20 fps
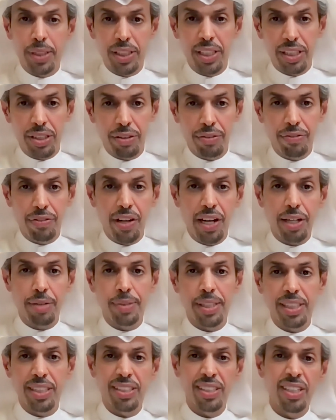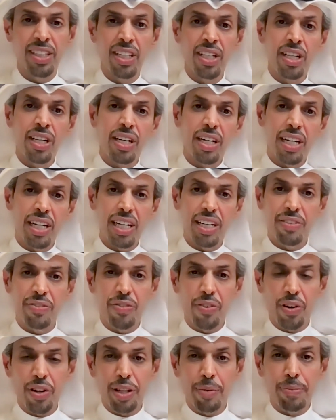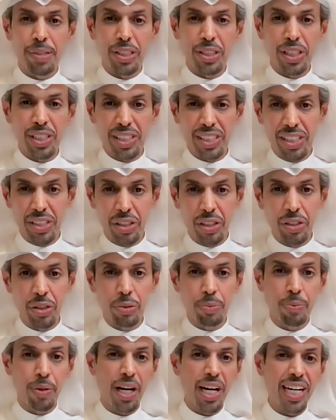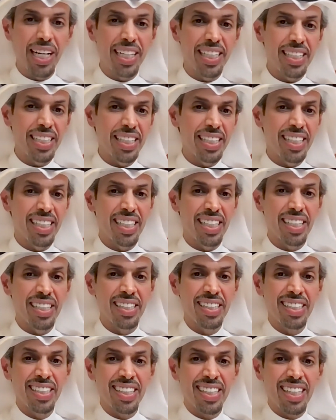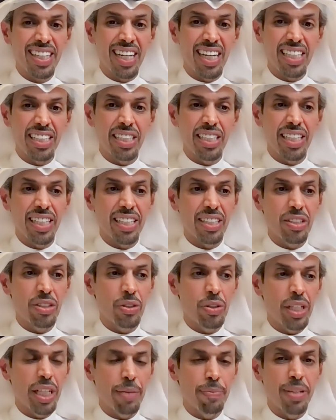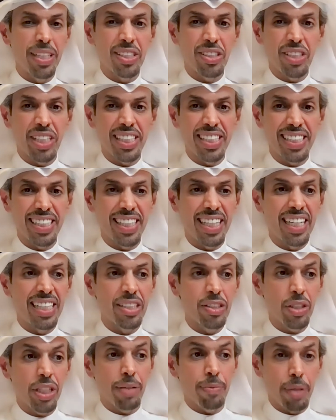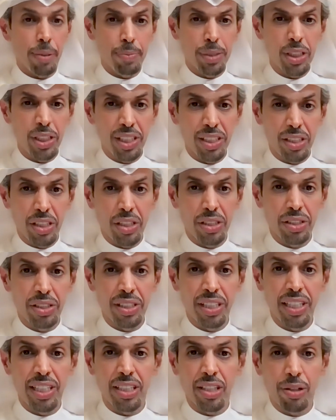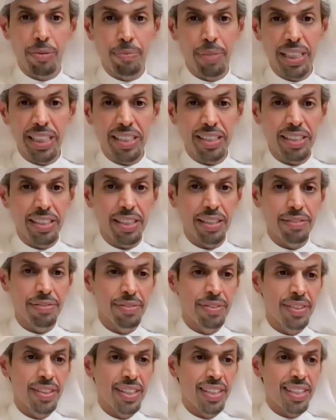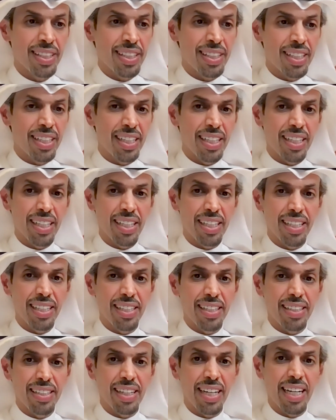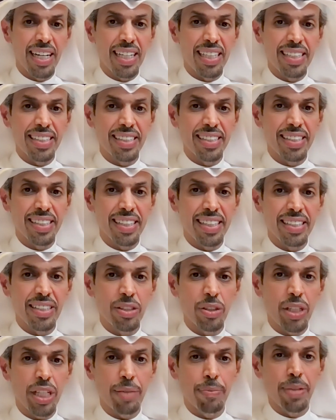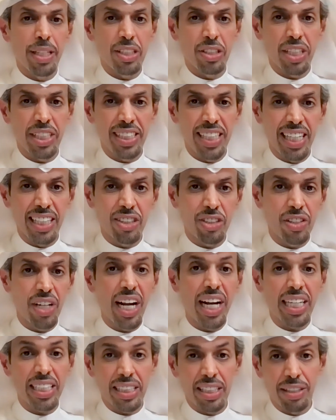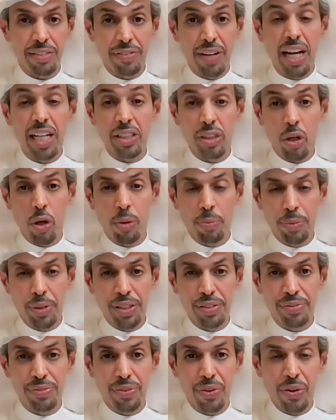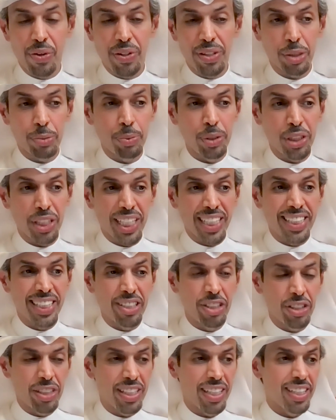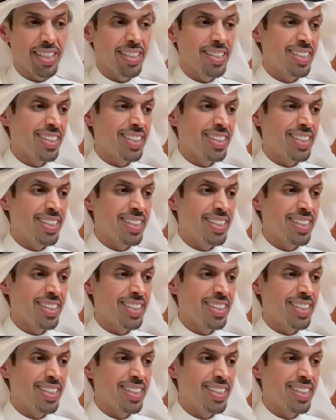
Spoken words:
environment for the businesses in Dubai and to keep the city and to keep the businesses competitive and to keep the city attractive and open for especially digital